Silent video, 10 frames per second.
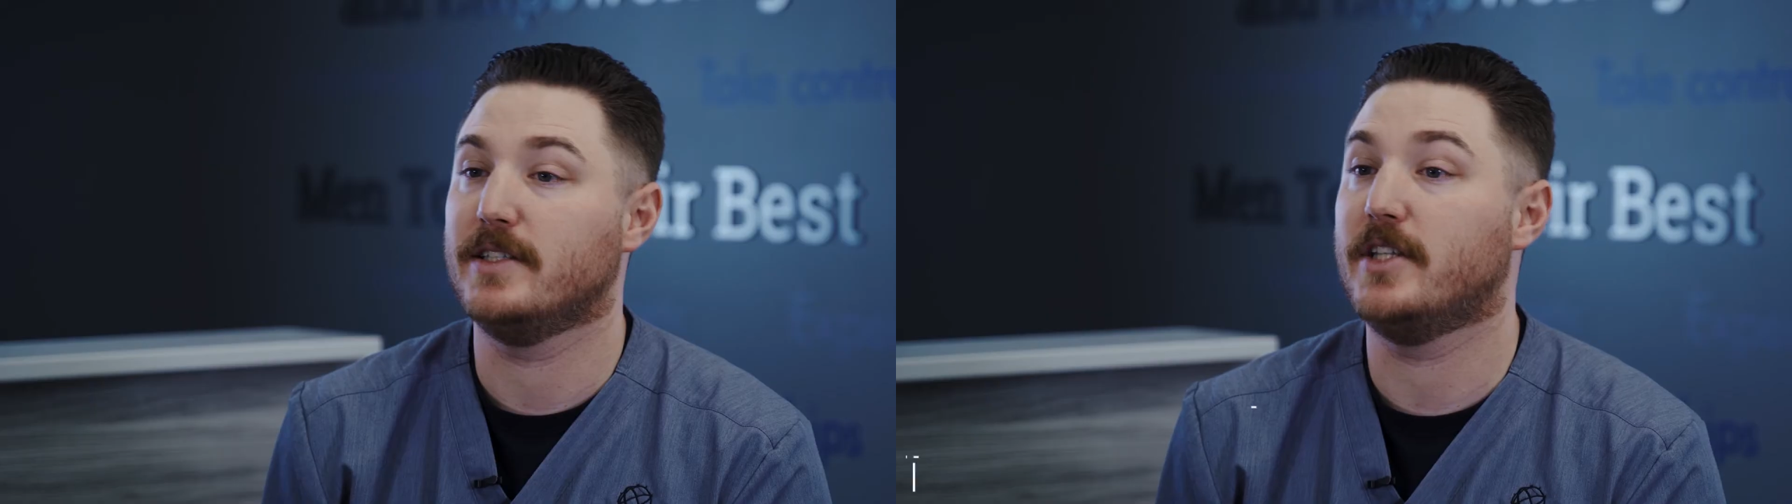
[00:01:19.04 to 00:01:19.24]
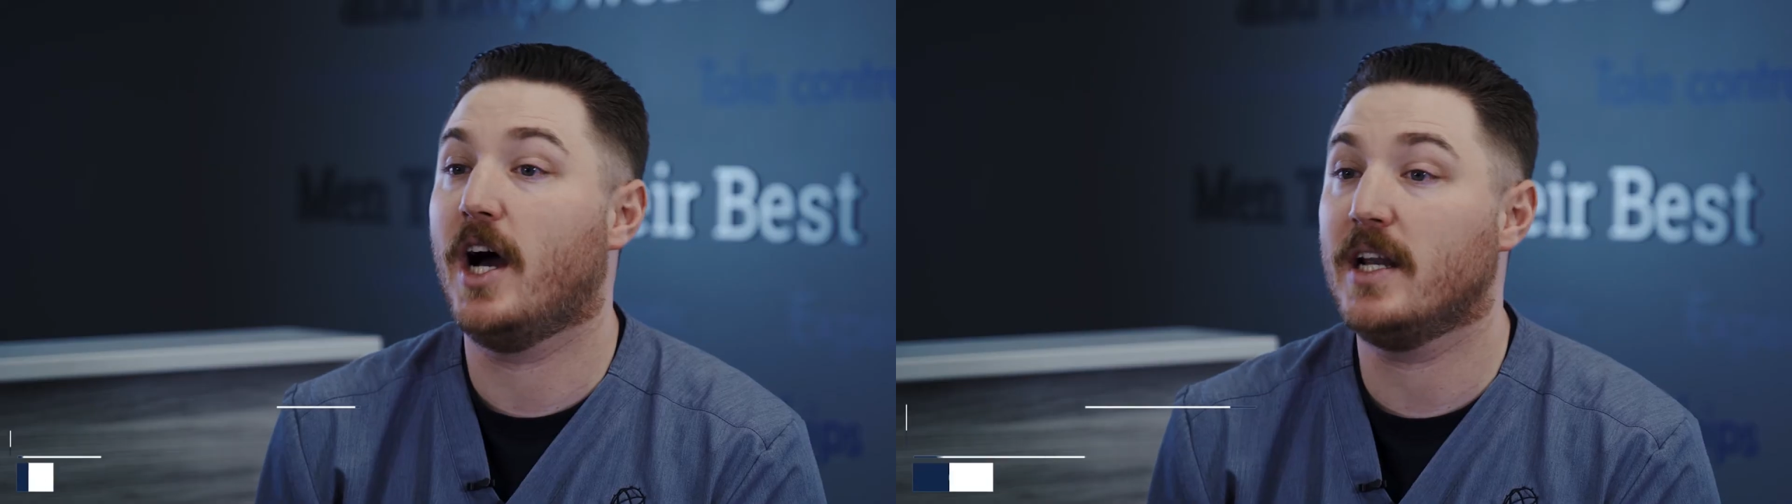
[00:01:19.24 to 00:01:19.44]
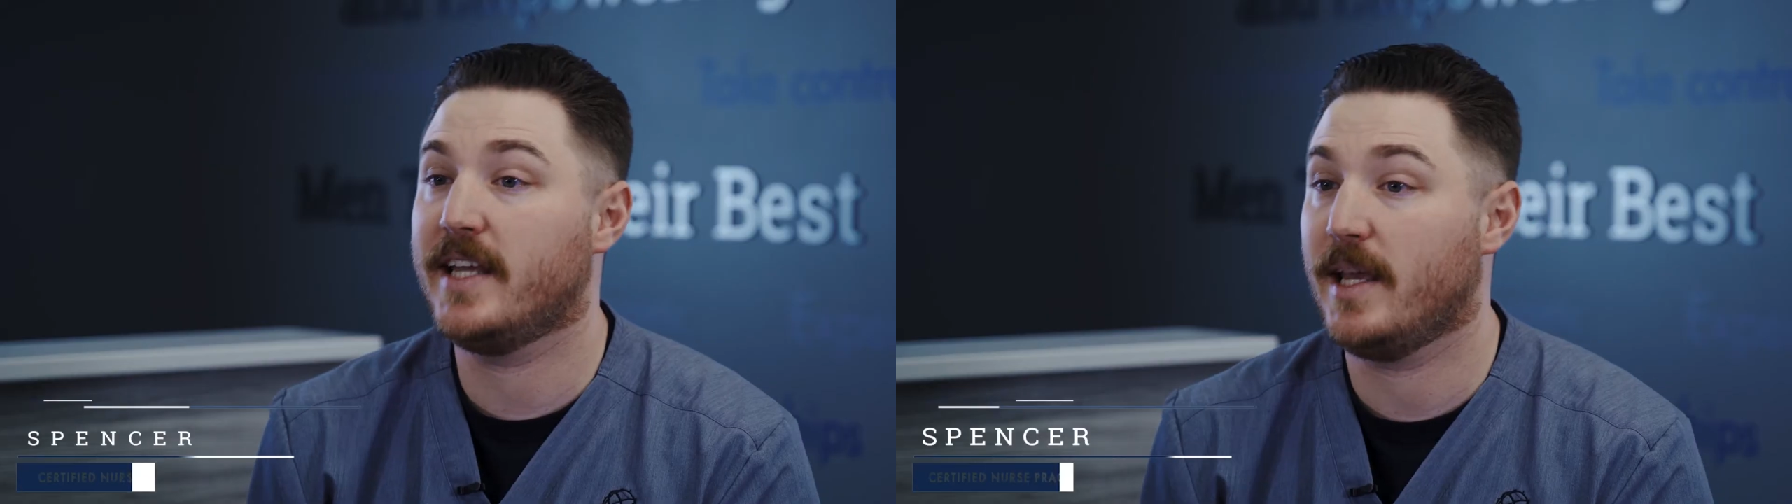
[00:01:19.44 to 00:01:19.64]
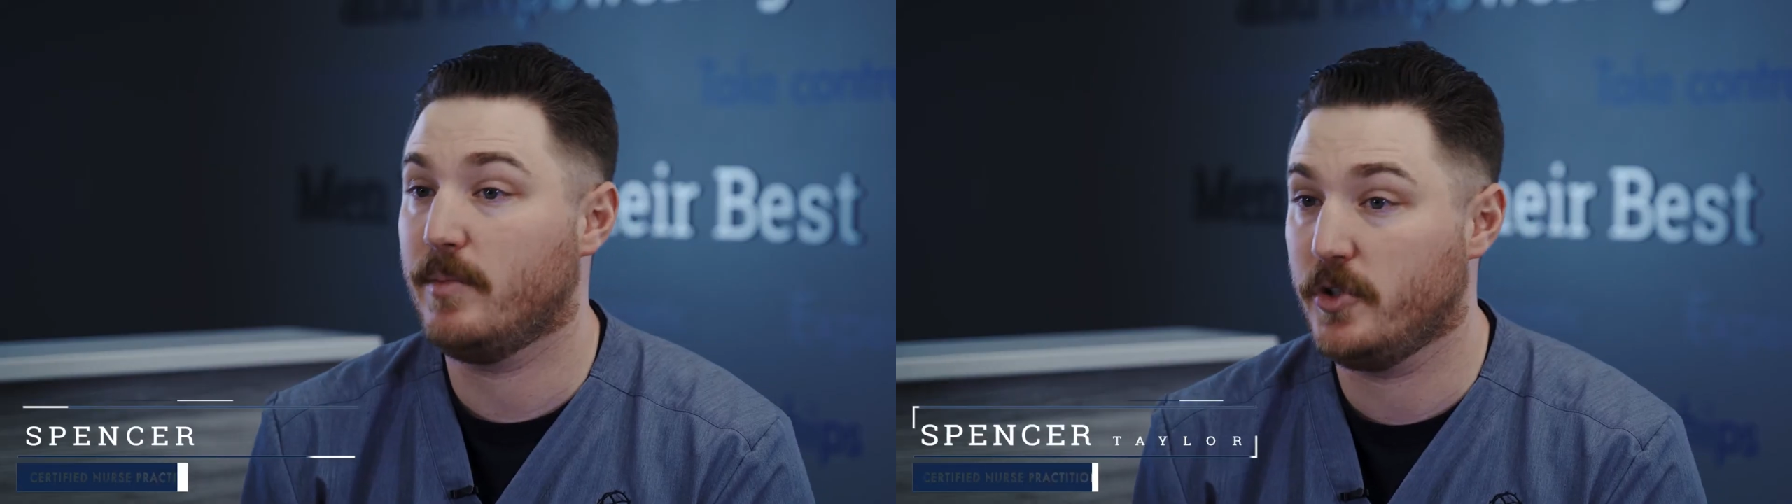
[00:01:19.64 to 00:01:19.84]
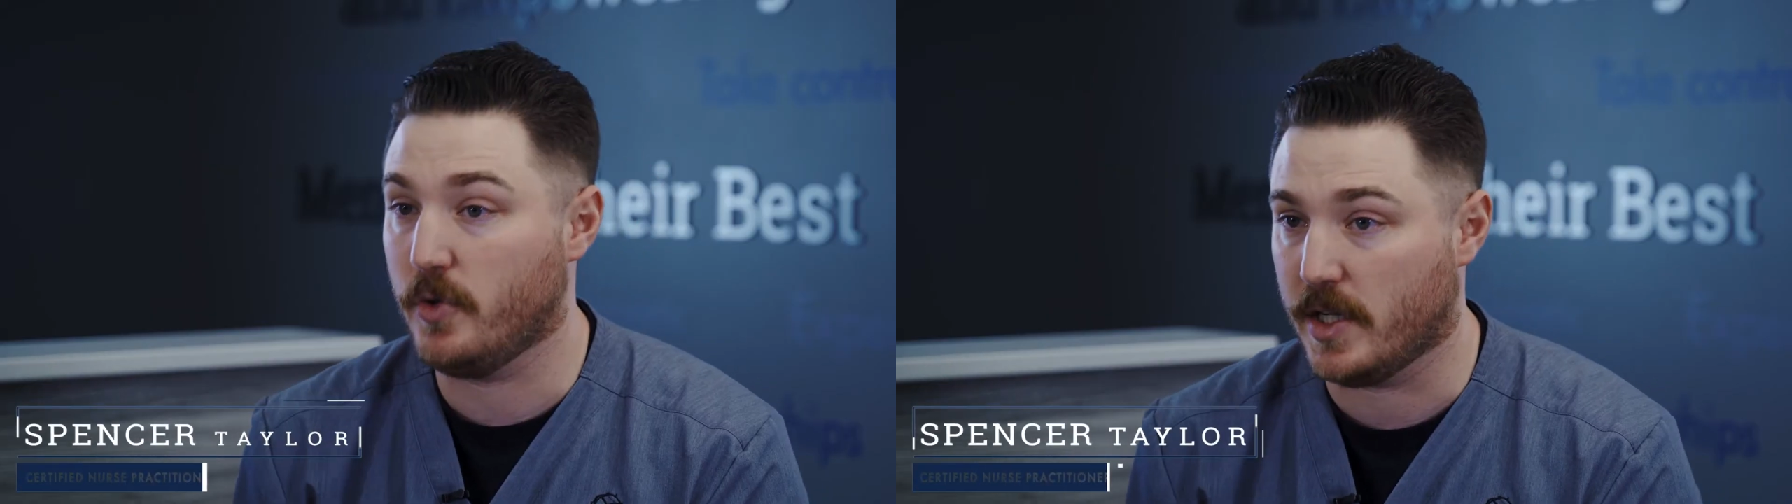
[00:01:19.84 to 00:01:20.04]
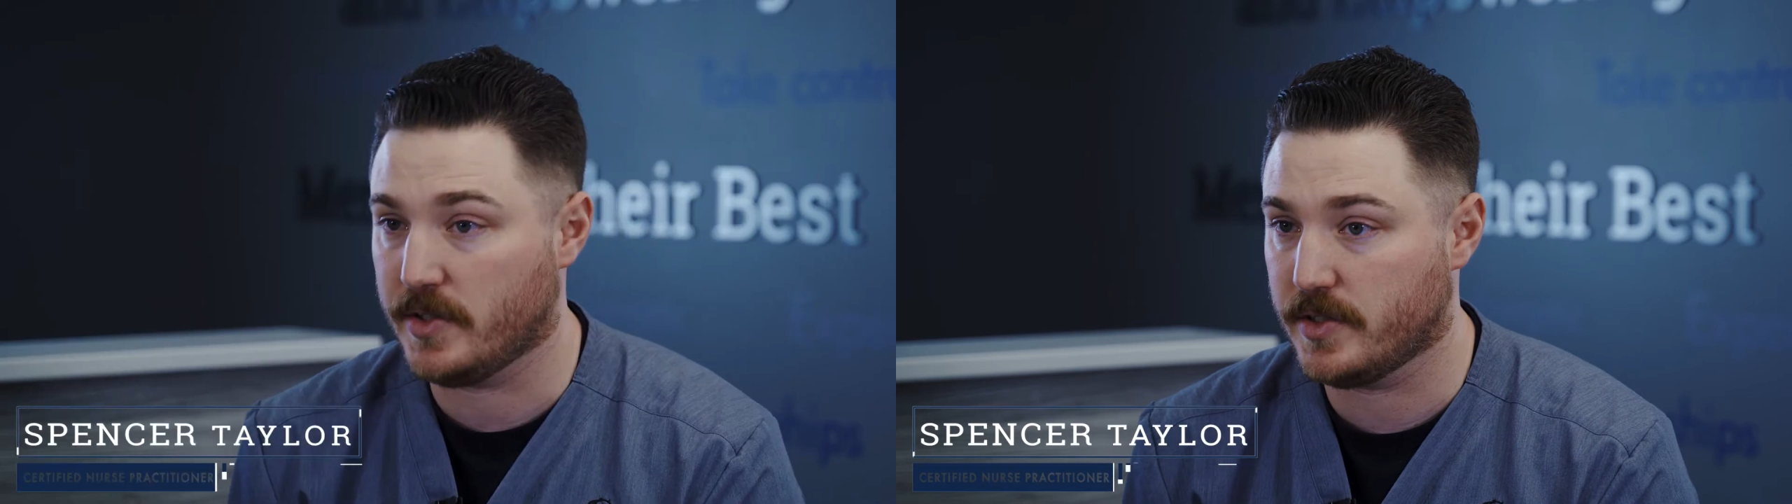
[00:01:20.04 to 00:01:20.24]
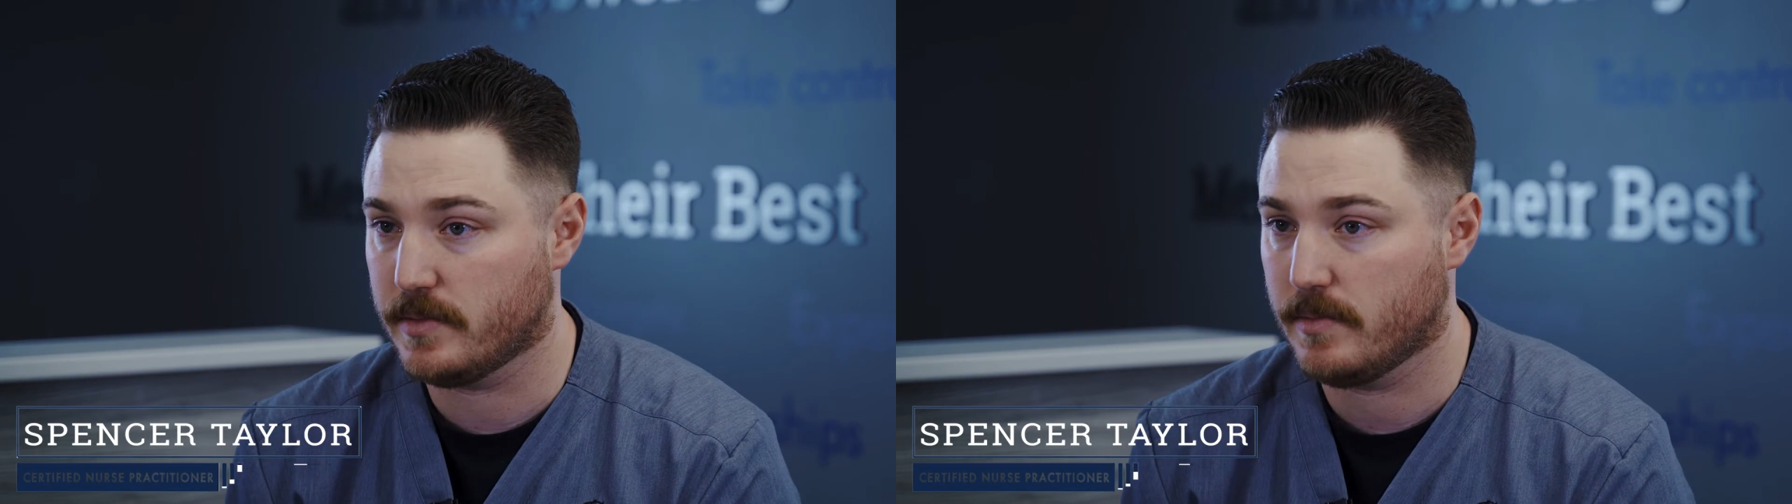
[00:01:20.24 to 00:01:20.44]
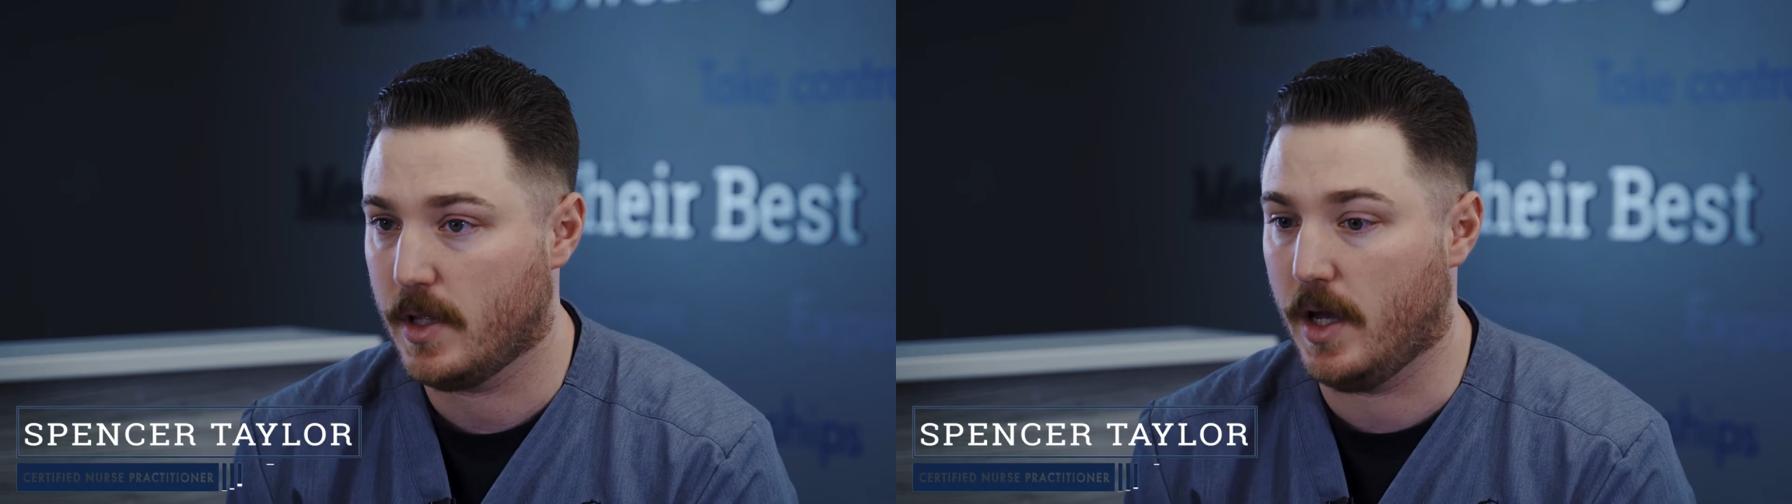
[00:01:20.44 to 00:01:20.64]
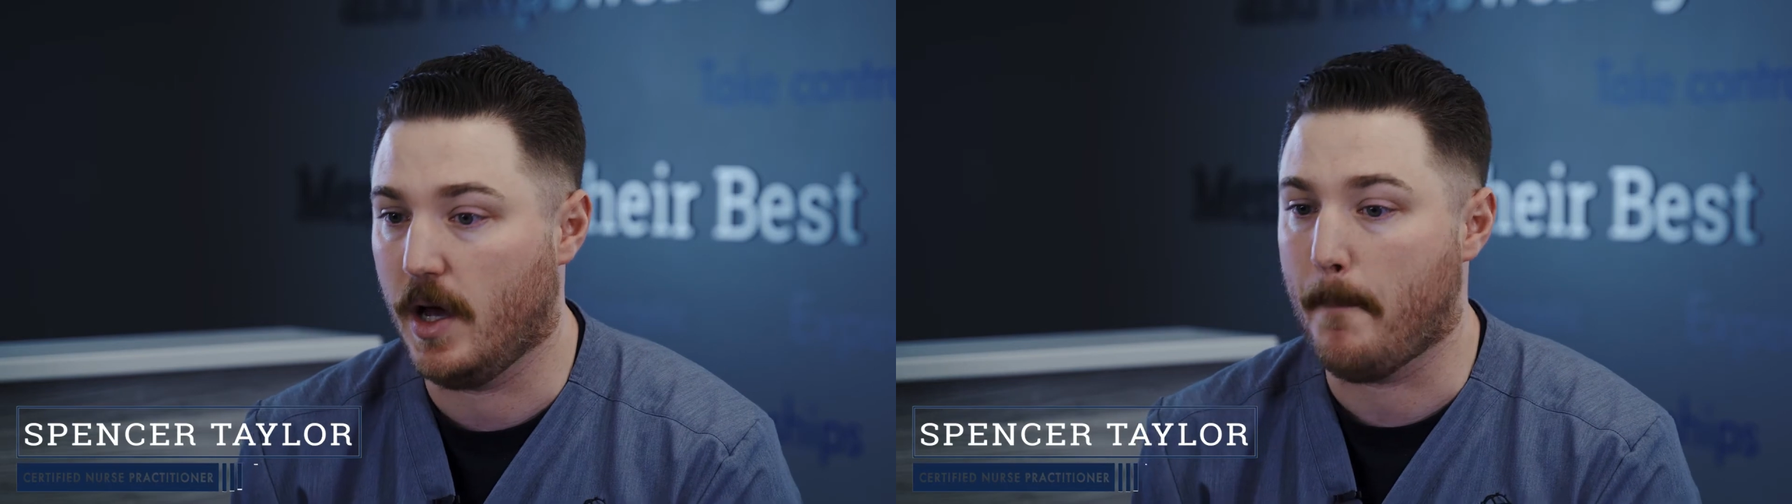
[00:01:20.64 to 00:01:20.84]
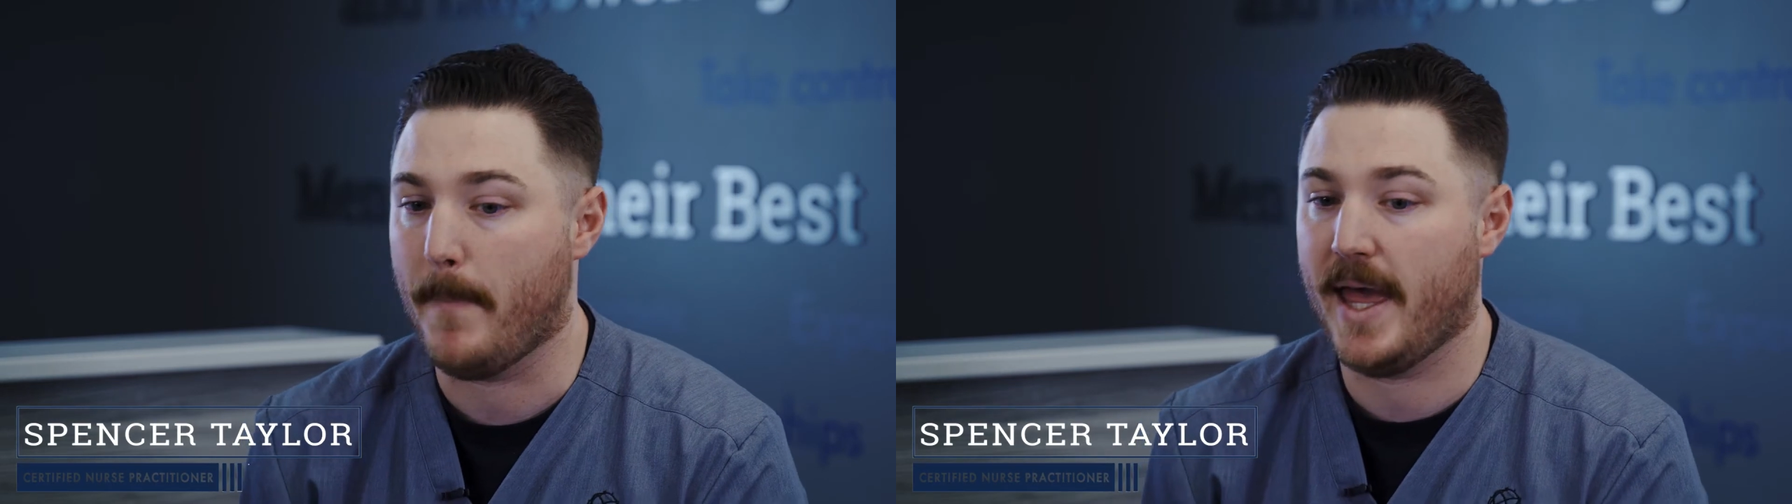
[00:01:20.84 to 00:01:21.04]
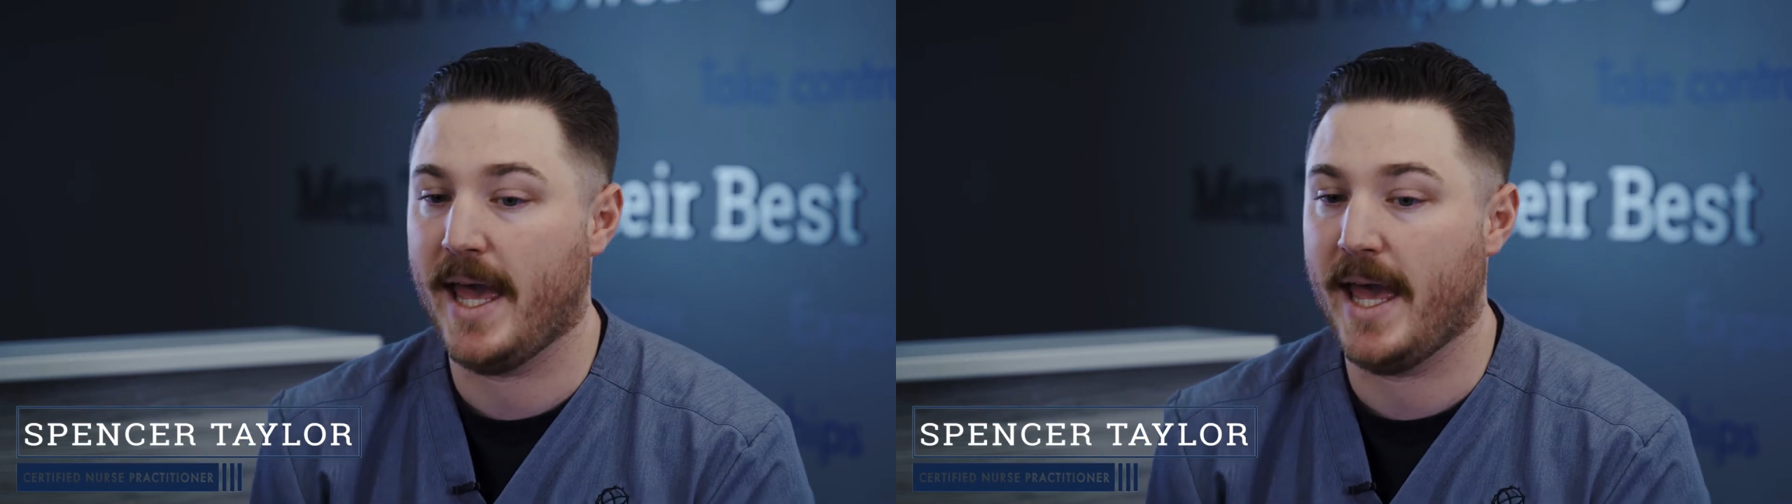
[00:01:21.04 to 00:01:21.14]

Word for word: Don came to us um,